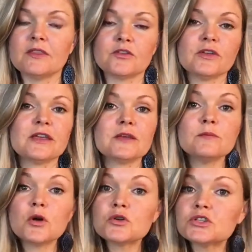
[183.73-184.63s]
that create
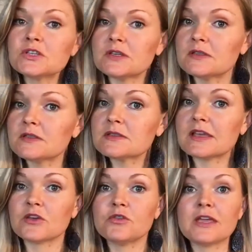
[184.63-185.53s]
emotions,
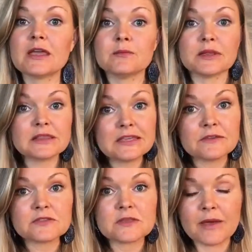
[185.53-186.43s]
that create
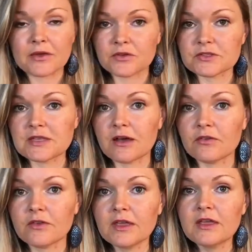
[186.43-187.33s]
beliefs about yourself,